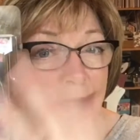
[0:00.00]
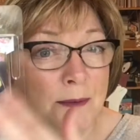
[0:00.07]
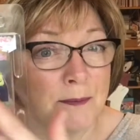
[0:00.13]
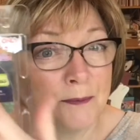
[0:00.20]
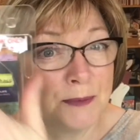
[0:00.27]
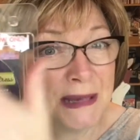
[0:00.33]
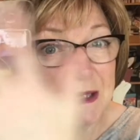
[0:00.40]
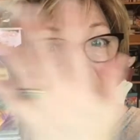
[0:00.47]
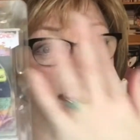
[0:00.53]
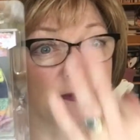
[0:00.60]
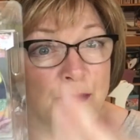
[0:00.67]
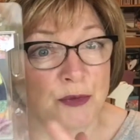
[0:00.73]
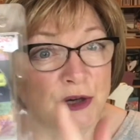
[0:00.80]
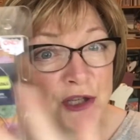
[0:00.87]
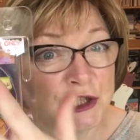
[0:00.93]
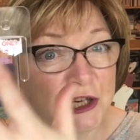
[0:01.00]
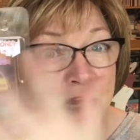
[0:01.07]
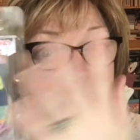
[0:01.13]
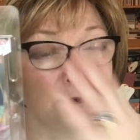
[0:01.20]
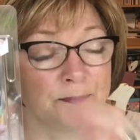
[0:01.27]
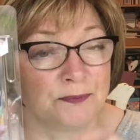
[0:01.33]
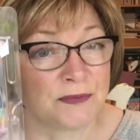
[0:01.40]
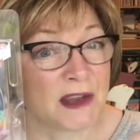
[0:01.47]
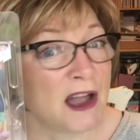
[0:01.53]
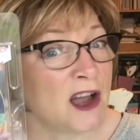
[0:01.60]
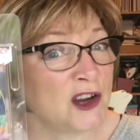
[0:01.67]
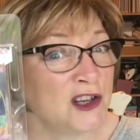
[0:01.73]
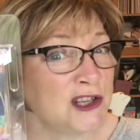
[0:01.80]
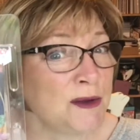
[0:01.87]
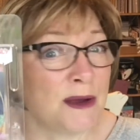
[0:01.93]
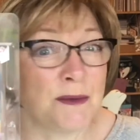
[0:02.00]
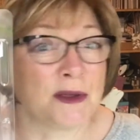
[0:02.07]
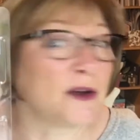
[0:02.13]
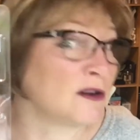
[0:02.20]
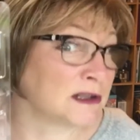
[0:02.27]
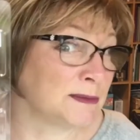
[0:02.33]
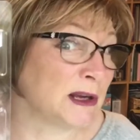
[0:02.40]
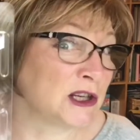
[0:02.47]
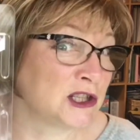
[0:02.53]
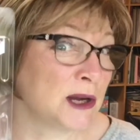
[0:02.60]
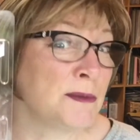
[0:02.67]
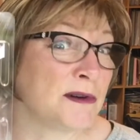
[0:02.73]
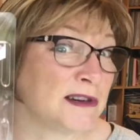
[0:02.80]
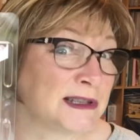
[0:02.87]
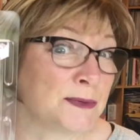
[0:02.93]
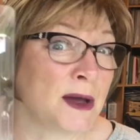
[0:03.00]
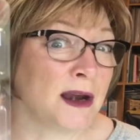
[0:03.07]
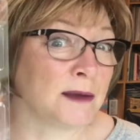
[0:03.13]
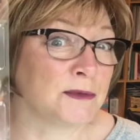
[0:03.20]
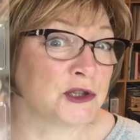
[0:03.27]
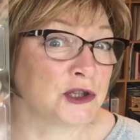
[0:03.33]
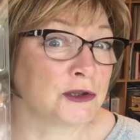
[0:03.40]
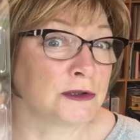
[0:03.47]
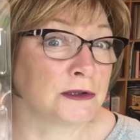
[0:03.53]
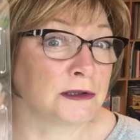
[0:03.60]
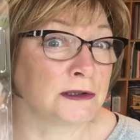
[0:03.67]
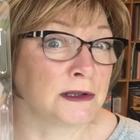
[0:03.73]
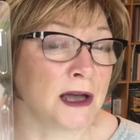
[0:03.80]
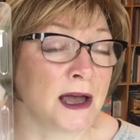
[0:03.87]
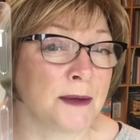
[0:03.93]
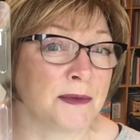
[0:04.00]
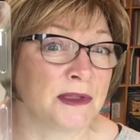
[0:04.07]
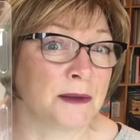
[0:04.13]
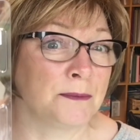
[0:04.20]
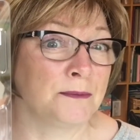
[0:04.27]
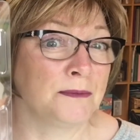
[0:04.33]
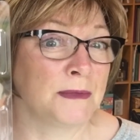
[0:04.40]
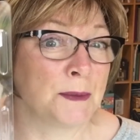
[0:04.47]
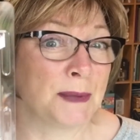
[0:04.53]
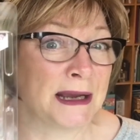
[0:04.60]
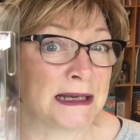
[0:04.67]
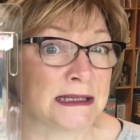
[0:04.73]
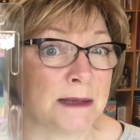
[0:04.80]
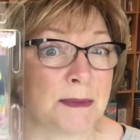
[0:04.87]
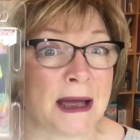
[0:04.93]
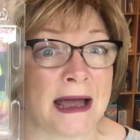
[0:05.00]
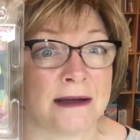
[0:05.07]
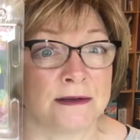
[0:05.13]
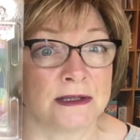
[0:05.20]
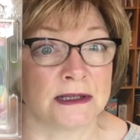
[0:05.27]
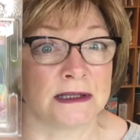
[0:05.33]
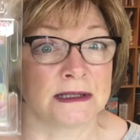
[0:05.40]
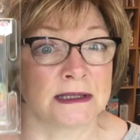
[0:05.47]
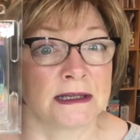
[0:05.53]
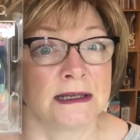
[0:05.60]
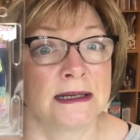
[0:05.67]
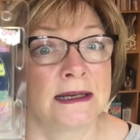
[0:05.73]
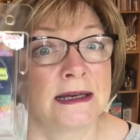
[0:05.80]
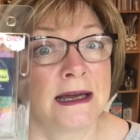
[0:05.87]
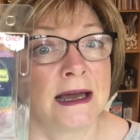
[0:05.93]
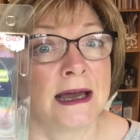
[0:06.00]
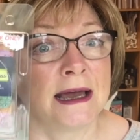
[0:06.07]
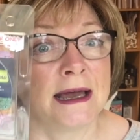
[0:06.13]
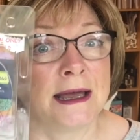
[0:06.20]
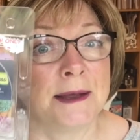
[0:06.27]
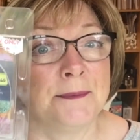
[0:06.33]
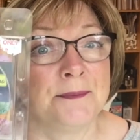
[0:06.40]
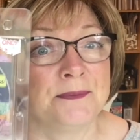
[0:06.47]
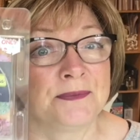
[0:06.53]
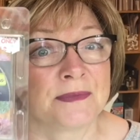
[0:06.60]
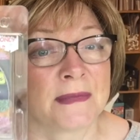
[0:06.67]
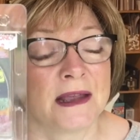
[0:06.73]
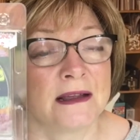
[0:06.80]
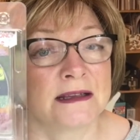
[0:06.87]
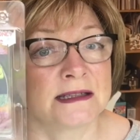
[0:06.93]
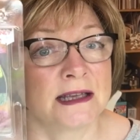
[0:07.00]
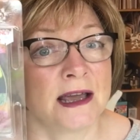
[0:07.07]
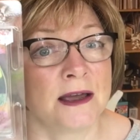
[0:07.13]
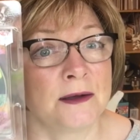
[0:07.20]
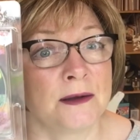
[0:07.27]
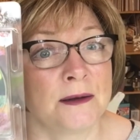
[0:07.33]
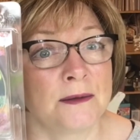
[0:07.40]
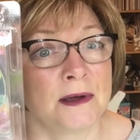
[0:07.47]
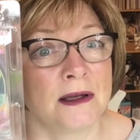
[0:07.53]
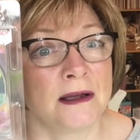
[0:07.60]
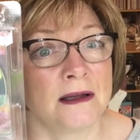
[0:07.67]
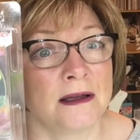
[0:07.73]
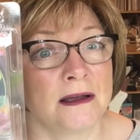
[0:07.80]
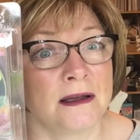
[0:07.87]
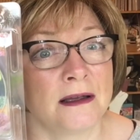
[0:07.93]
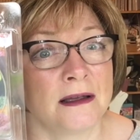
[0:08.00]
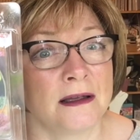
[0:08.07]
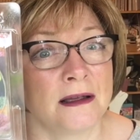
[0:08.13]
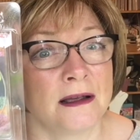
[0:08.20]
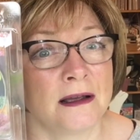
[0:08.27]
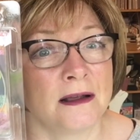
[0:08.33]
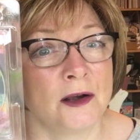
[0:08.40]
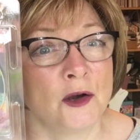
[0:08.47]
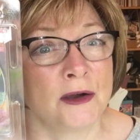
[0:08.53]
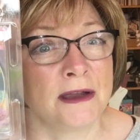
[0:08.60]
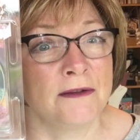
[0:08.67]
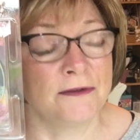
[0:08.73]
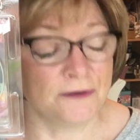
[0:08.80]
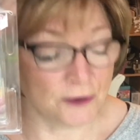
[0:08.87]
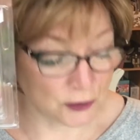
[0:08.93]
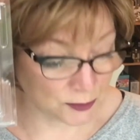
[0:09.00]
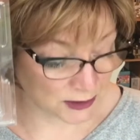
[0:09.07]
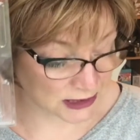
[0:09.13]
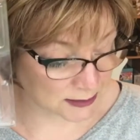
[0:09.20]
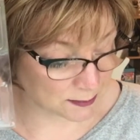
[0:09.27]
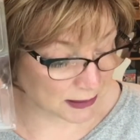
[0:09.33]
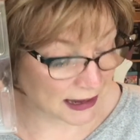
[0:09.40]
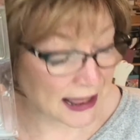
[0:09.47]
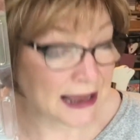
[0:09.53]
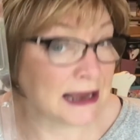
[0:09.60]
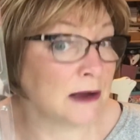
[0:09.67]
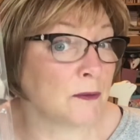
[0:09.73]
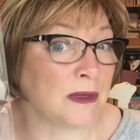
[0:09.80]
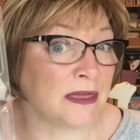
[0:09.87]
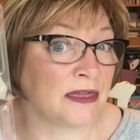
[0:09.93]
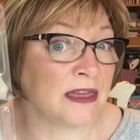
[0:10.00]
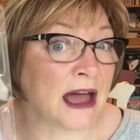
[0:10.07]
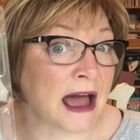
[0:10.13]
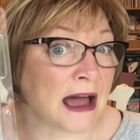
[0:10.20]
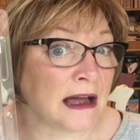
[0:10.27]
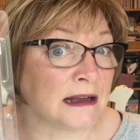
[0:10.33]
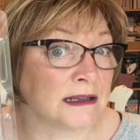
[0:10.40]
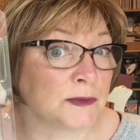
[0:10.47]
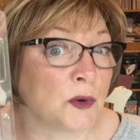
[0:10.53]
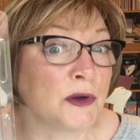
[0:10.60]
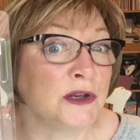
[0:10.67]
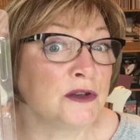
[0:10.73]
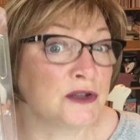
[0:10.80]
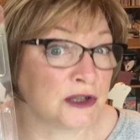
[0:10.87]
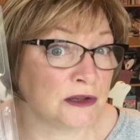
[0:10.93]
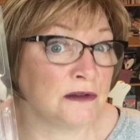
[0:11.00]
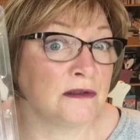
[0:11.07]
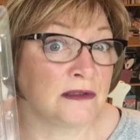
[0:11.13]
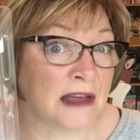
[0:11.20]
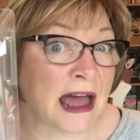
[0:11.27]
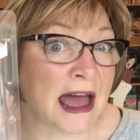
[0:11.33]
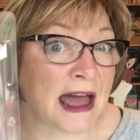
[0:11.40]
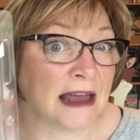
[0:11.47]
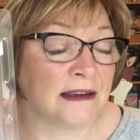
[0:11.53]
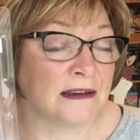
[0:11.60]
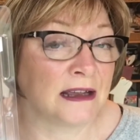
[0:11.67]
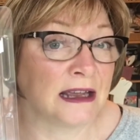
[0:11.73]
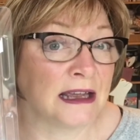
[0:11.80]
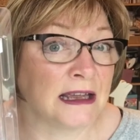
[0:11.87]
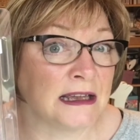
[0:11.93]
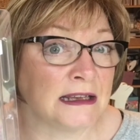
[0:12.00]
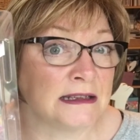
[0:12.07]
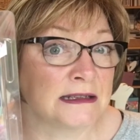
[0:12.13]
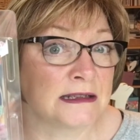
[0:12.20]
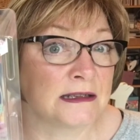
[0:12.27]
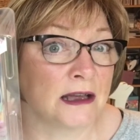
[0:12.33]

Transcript: bits of brusho. I could do it with Cosmic Shimmer as well, I'm sure, the pixie powders. So looking forward to playing with that. What you do then is